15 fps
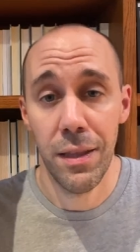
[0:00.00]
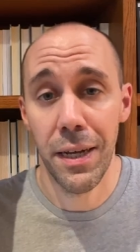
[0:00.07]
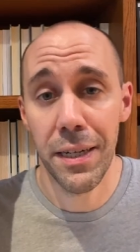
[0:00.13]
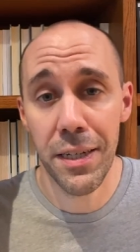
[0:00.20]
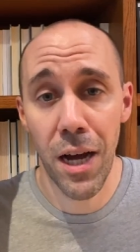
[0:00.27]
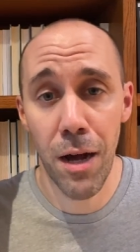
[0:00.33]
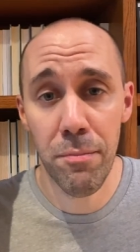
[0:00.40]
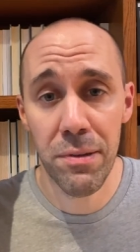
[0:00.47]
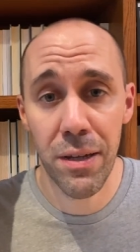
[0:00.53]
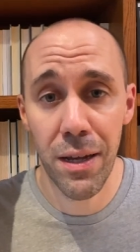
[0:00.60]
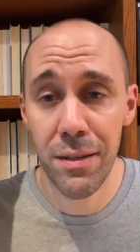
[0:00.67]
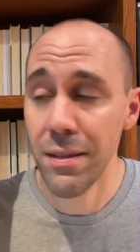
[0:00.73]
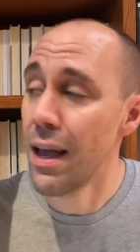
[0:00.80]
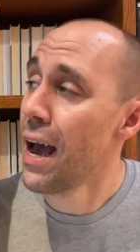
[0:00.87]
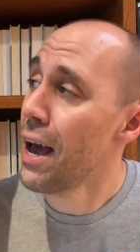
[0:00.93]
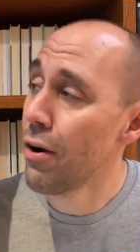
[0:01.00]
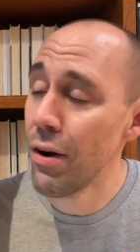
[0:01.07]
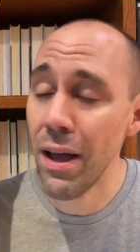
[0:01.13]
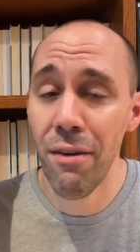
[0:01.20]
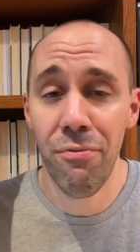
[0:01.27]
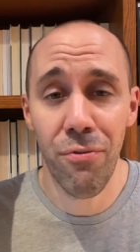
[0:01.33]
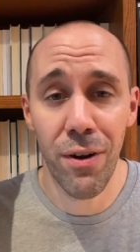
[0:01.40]
Like Dom says, I don't
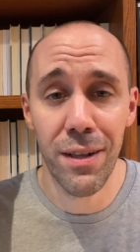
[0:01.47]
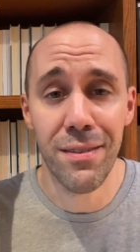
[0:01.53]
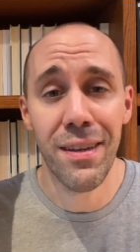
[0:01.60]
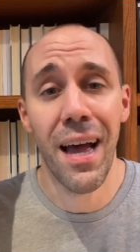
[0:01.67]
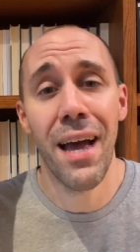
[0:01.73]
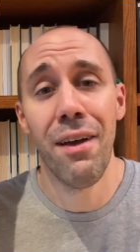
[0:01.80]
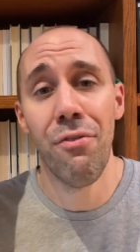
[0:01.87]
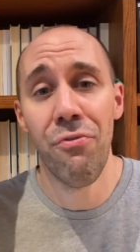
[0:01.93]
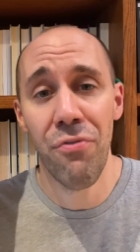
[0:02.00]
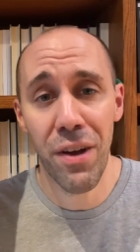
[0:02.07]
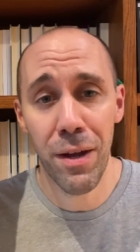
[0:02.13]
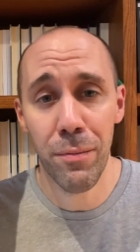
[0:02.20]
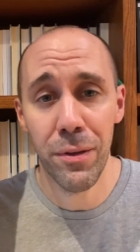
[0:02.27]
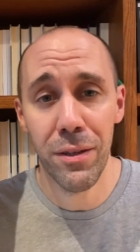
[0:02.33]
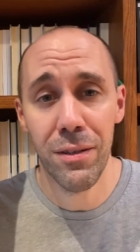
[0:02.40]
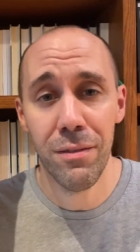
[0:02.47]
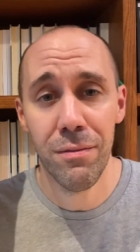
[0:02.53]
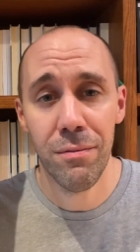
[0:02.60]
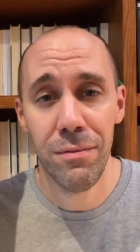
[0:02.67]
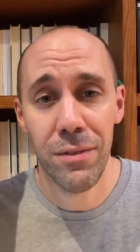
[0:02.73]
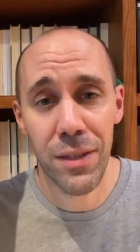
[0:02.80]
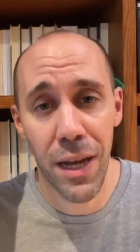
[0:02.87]
have friends, I have family.
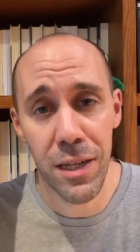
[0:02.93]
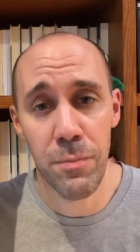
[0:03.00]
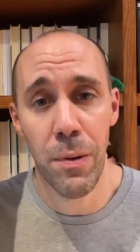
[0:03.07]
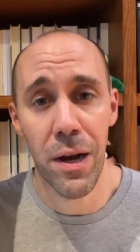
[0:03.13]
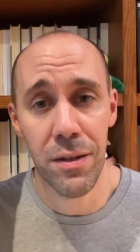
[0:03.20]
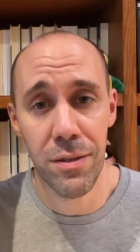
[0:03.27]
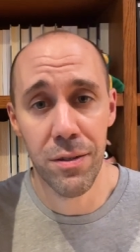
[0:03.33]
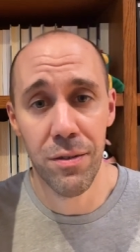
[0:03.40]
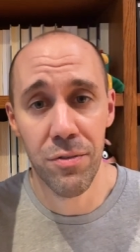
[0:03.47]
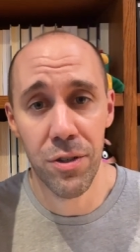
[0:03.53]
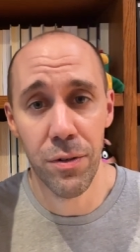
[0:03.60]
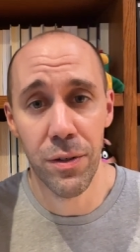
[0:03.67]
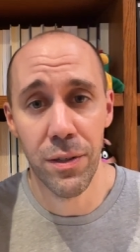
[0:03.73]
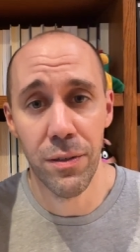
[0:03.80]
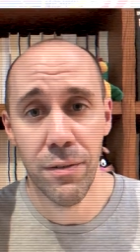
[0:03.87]
Size boxes of cereal.